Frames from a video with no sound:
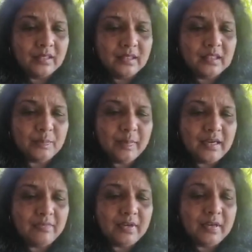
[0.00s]
The smell
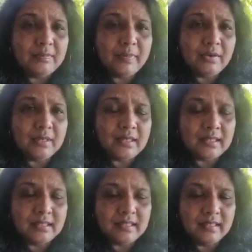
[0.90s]
of gunpowder
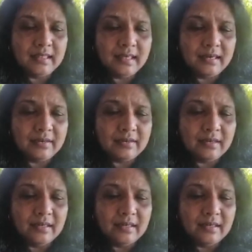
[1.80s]
still in the air,